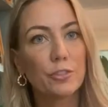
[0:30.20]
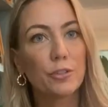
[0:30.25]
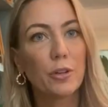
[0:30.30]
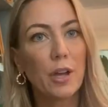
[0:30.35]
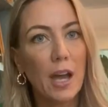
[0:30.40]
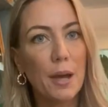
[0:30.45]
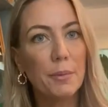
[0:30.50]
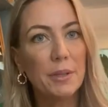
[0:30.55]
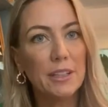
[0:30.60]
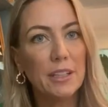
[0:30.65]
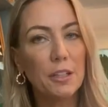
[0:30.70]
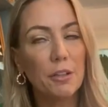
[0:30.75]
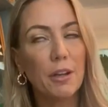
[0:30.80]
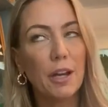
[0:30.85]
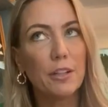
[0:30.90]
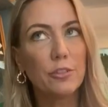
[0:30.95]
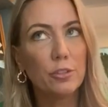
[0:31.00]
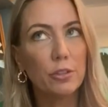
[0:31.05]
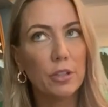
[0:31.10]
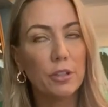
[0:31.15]
commonly you
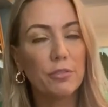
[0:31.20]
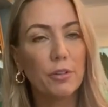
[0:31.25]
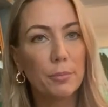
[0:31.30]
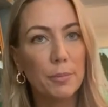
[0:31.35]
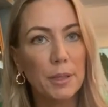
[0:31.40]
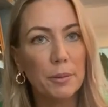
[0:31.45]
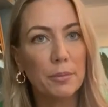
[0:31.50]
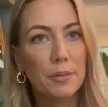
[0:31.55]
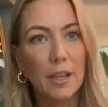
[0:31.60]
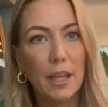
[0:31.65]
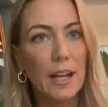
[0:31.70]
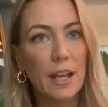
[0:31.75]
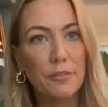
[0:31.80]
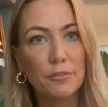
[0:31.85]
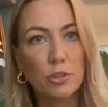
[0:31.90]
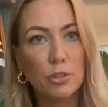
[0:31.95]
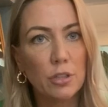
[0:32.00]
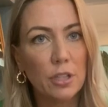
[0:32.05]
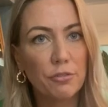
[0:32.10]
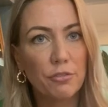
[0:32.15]
got two different people that have
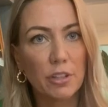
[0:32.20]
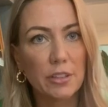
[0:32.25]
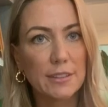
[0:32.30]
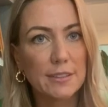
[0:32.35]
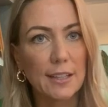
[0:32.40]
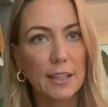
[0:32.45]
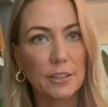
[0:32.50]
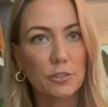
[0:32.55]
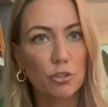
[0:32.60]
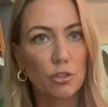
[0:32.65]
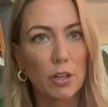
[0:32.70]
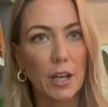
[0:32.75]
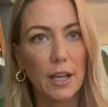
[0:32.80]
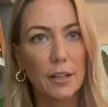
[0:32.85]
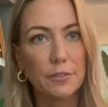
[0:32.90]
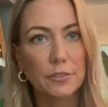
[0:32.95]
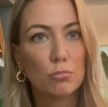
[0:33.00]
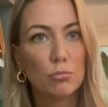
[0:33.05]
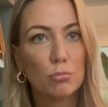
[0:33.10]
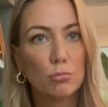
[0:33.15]
two different sex
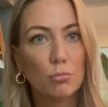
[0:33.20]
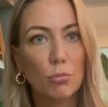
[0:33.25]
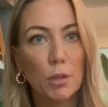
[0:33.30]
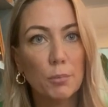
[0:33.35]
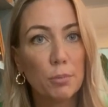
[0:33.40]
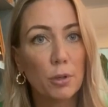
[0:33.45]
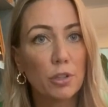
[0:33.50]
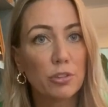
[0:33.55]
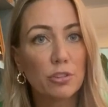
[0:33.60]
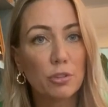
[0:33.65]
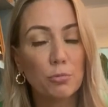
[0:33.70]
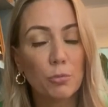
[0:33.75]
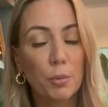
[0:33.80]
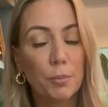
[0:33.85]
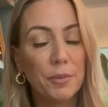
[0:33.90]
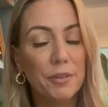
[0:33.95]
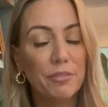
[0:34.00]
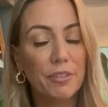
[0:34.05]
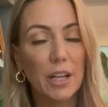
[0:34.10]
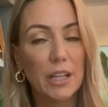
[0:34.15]
drives. One person would
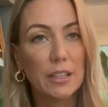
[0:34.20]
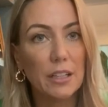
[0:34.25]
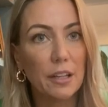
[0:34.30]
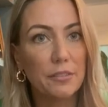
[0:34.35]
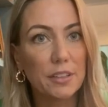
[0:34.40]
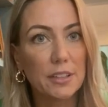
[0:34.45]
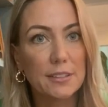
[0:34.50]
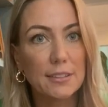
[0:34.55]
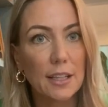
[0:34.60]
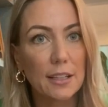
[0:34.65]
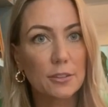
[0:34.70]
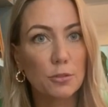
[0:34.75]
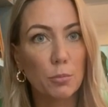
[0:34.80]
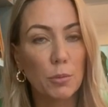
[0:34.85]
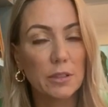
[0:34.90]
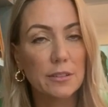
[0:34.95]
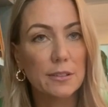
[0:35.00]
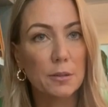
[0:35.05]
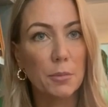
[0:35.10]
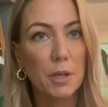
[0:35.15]
be fine having sex
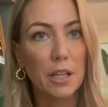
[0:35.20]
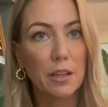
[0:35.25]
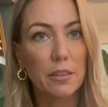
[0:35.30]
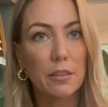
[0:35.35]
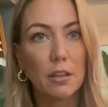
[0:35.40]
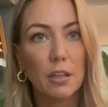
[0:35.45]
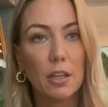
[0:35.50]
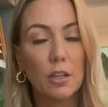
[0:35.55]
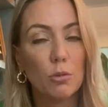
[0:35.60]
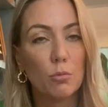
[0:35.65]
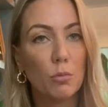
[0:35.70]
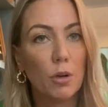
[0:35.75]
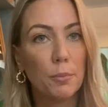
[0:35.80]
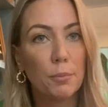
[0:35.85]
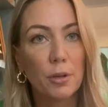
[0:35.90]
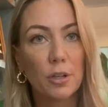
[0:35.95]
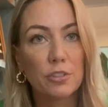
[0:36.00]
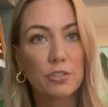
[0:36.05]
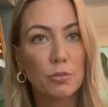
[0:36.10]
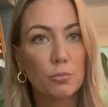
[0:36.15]
once a month. One
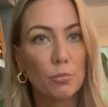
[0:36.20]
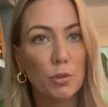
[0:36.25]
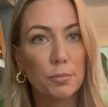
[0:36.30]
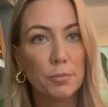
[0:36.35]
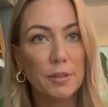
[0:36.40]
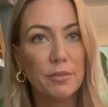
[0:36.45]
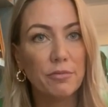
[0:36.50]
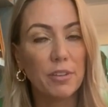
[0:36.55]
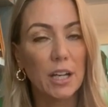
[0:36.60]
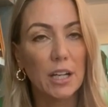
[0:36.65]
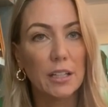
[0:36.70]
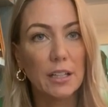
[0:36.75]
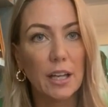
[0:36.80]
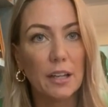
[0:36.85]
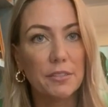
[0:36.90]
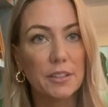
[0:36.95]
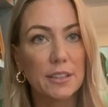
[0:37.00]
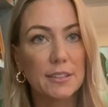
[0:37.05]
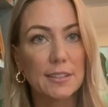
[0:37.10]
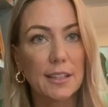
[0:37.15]
person would be fine
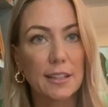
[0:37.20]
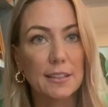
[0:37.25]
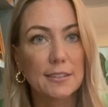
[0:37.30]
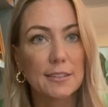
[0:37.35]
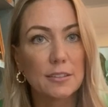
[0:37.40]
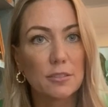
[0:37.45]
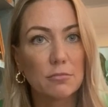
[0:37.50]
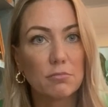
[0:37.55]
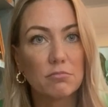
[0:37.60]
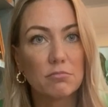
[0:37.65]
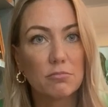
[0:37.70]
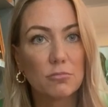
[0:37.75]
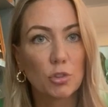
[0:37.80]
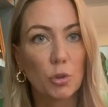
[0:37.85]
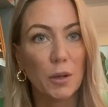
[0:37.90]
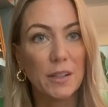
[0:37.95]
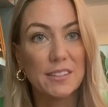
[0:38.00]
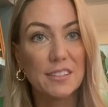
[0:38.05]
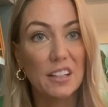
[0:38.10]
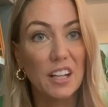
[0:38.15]
having sex
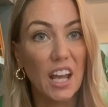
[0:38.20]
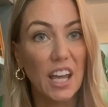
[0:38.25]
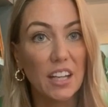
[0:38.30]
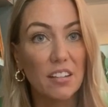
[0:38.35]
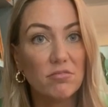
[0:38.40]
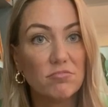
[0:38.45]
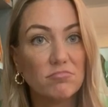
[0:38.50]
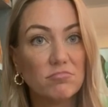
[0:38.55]
twice a day.